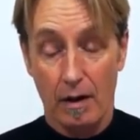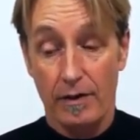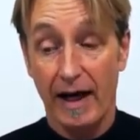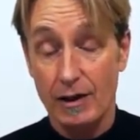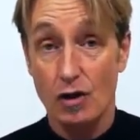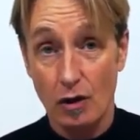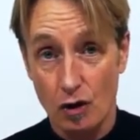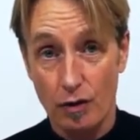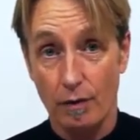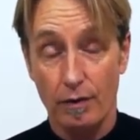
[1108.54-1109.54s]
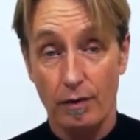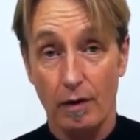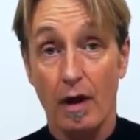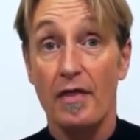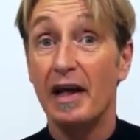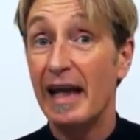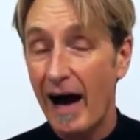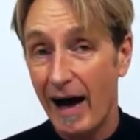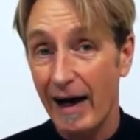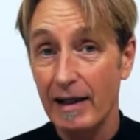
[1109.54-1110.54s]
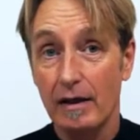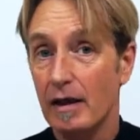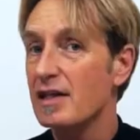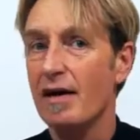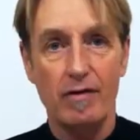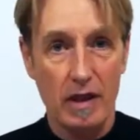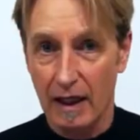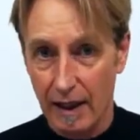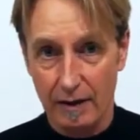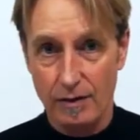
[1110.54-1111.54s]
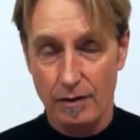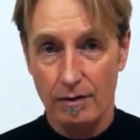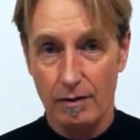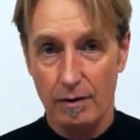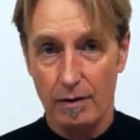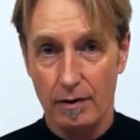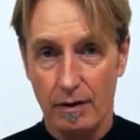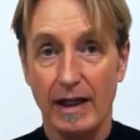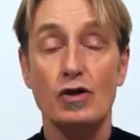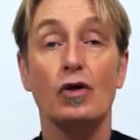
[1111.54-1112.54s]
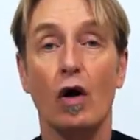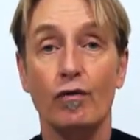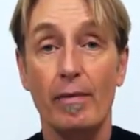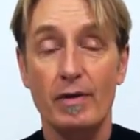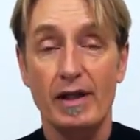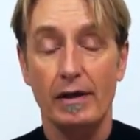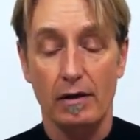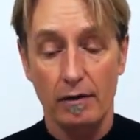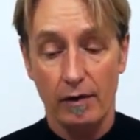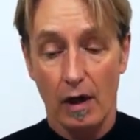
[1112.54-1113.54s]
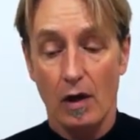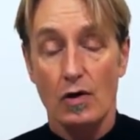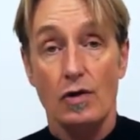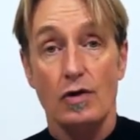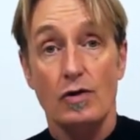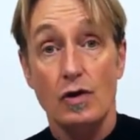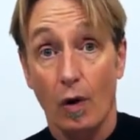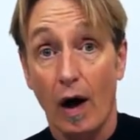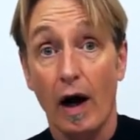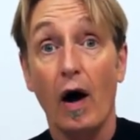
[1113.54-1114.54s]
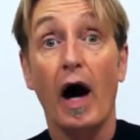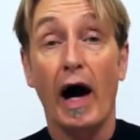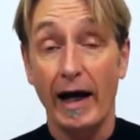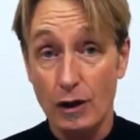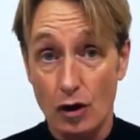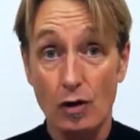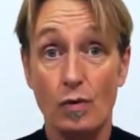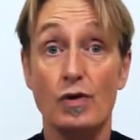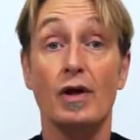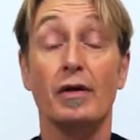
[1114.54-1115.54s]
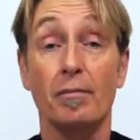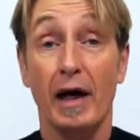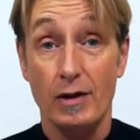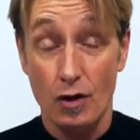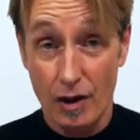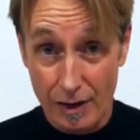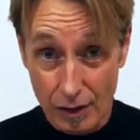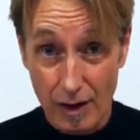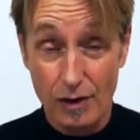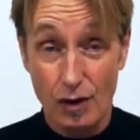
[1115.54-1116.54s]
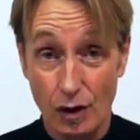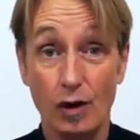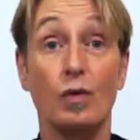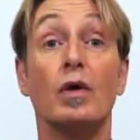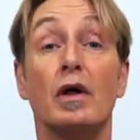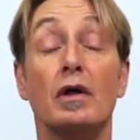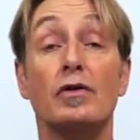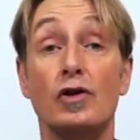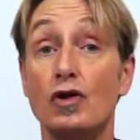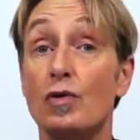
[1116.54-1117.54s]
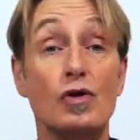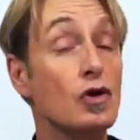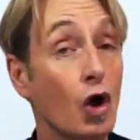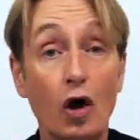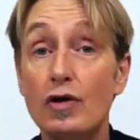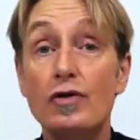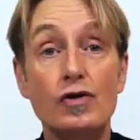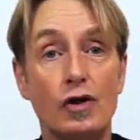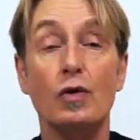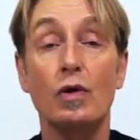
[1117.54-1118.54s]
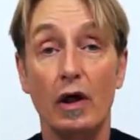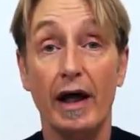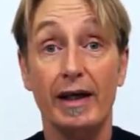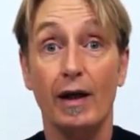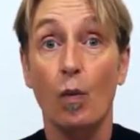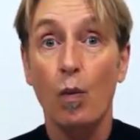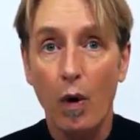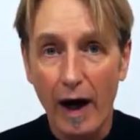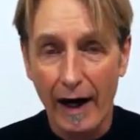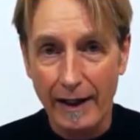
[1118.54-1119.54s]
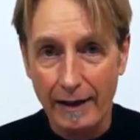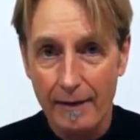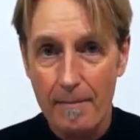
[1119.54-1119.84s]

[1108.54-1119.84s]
That's the truth. The lie is everything else. That's not representative. So I choose, and my suggestion is to you, to choose not to look at it. Why?